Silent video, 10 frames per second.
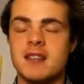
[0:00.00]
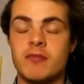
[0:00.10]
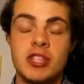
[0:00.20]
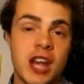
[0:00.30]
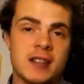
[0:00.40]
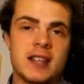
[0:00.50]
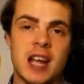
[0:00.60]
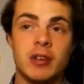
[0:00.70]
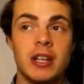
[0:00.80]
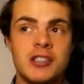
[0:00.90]
rejecting
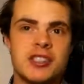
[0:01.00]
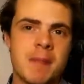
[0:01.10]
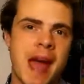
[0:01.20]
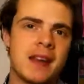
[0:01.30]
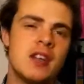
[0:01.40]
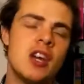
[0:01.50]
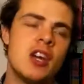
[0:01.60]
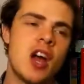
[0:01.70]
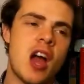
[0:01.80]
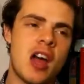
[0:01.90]
a religious man
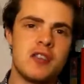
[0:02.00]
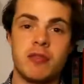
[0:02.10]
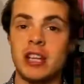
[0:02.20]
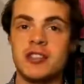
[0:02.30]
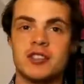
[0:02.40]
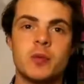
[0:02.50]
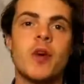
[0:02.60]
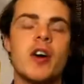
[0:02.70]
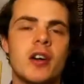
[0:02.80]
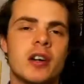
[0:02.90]
and religious
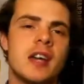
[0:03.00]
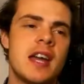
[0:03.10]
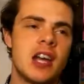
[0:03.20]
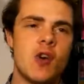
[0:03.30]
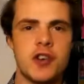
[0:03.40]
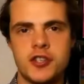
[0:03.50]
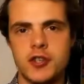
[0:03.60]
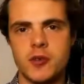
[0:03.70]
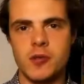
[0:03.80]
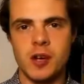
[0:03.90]
work in order
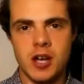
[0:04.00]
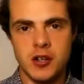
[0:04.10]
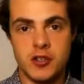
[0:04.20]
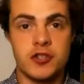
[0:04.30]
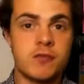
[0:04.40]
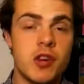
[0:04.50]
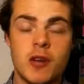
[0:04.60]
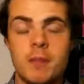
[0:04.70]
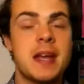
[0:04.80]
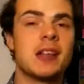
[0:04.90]
to,
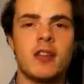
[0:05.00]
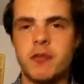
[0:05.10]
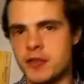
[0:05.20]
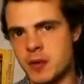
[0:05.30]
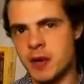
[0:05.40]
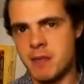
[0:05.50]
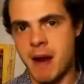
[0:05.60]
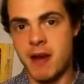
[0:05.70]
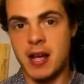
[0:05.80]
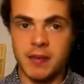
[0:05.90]
be in love with someone and
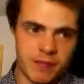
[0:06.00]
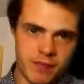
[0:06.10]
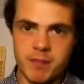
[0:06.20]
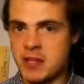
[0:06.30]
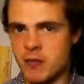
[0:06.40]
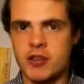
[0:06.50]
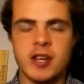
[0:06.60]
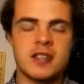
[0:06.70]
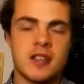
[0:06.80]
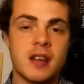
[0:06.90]
marry Mr.
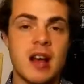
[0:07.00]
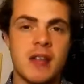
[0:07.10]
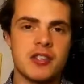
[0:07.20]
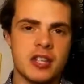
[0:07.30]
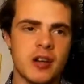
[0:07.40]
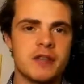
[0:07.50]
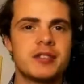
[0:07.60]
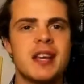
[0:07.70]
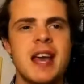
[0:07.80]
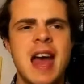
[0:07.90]
Rochester, the guy that she
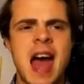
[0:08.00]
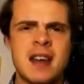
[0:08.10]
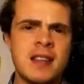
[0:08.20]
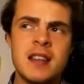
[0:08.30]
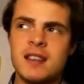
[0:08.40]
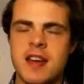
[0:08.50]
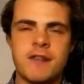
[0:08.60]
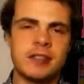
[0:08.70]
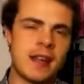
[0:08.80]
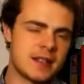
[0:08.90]
loves. And I think
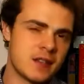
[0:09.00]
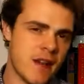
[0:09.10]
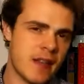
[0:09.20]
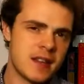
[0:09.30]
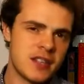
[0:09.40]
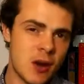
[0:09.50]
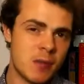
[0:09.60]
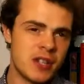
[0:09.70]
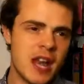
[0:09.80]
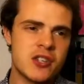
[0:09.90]
definitely that's a valid
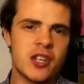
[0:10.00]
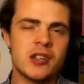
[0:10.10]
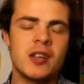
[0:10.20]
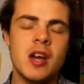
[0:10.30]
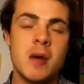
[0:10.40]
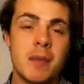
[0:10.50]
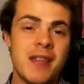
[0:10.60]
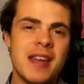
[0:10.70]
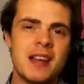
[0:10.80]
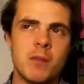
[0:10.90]
interpretation, but I
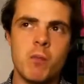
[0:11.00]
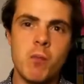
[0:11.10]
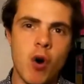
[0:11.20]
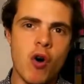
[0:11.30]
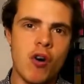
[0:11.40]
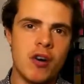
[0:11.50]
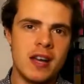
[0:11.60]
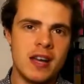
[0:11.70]
think more